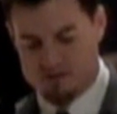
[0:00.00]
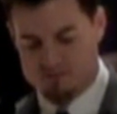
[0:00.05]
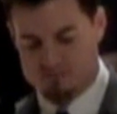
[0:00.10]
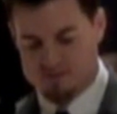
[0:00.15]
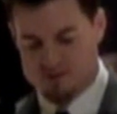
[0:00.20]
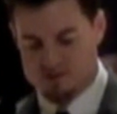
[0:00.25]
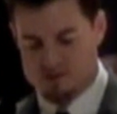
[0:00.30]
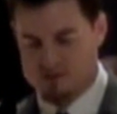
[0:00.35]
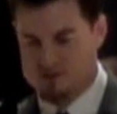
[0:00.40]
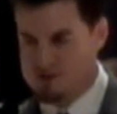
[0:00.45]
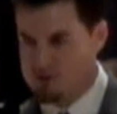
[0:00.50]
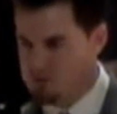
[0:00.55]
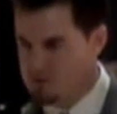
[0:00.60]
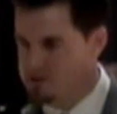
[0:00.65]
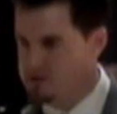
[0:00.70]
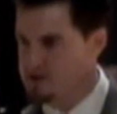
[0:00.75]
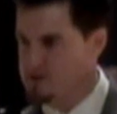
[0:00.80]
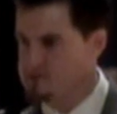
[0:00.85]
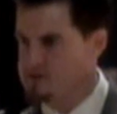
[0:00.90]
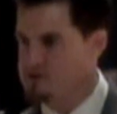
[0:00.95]
This is
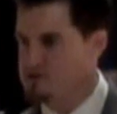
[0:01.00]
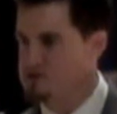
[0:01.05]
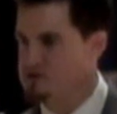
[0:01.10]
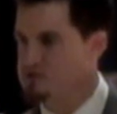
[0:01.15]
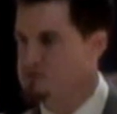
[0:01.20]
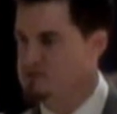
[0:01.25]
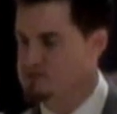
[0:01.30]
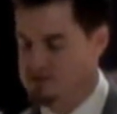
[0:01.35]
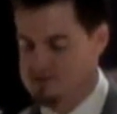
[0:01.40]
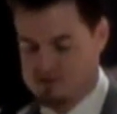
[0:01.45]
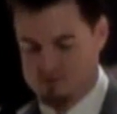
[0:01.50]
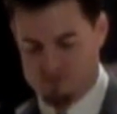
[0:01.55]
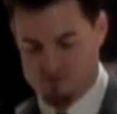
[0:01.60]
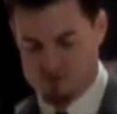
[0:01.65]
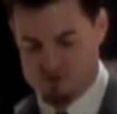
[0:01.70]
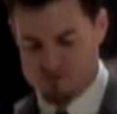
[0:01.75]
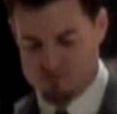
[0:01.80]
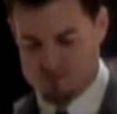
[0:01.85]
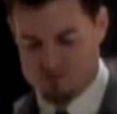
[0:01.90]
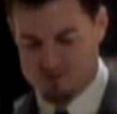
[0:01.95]
solely up to you as
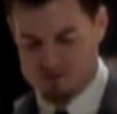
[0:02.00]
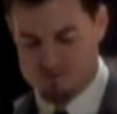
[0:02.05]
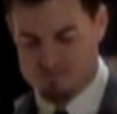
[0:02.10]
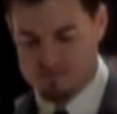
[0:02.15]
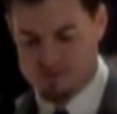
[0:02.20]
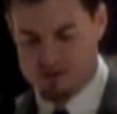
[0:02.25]
individuals.